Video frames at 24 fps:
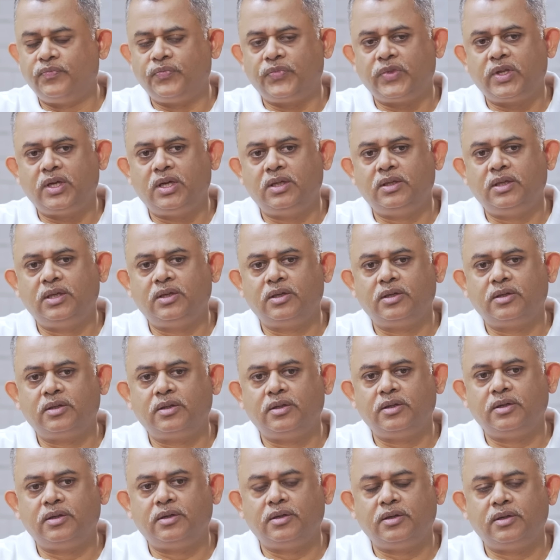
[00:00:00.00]
I think
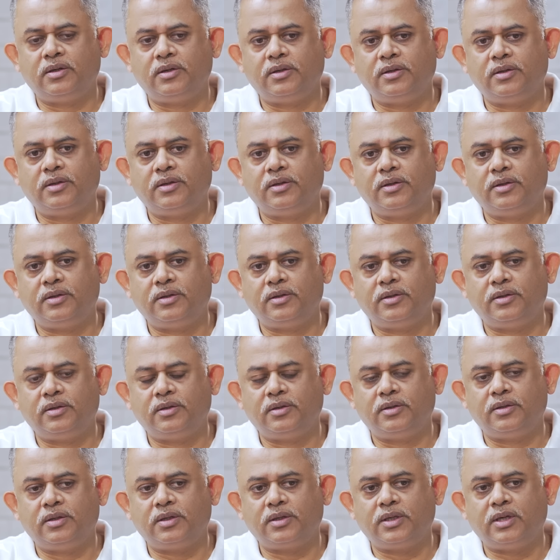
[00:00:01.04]
the
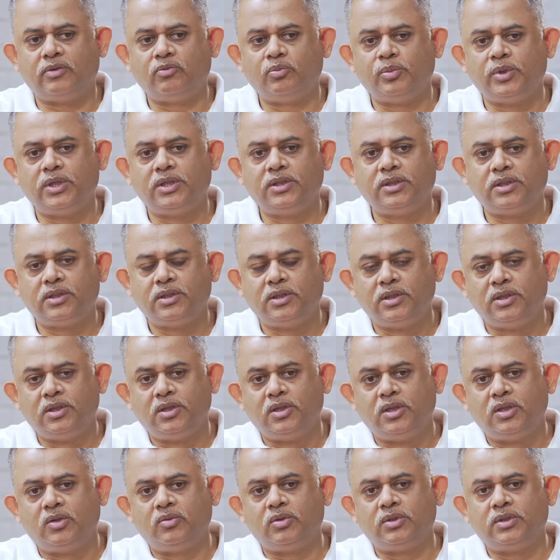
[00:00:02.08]
government
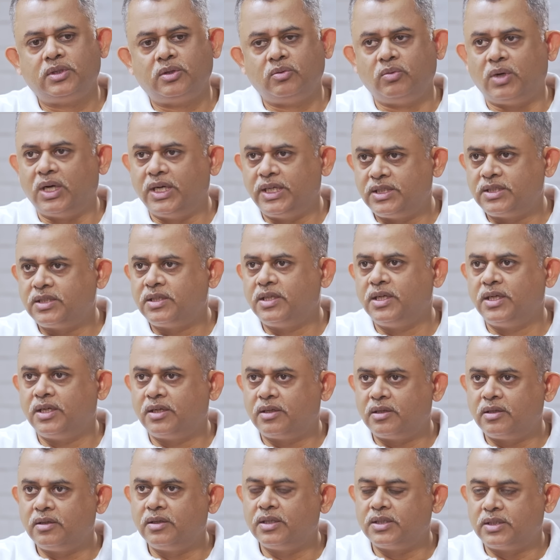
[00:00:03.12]
was advised that
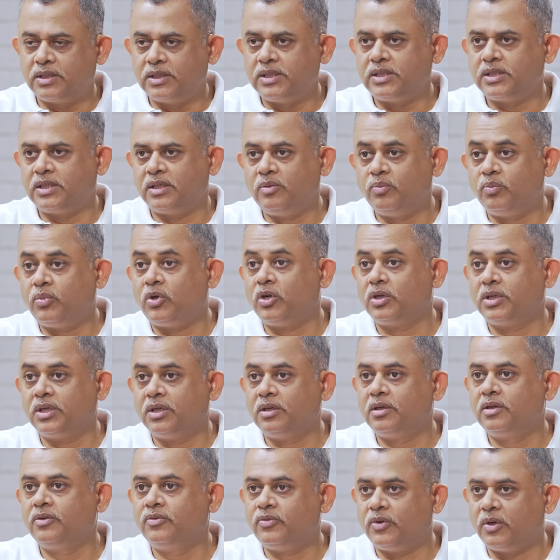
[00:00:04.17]
this is an
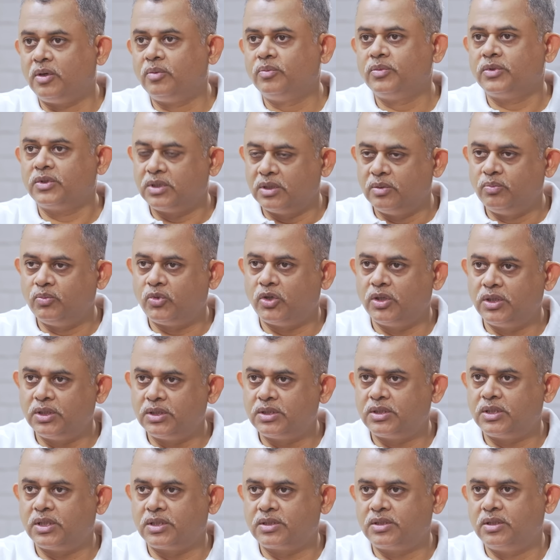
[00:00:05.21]
important reform, this is an important
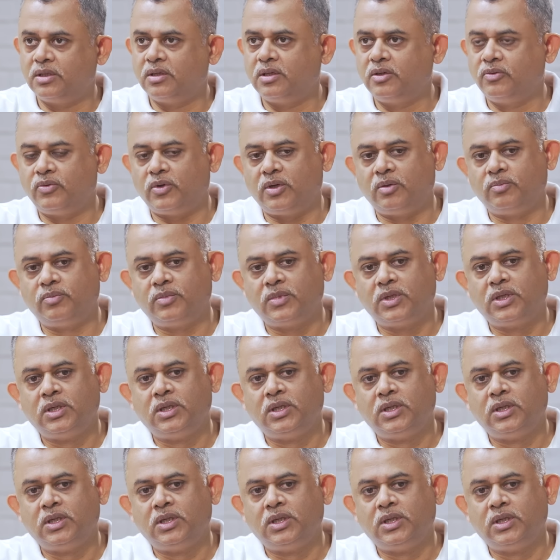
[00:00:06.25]
structural reform.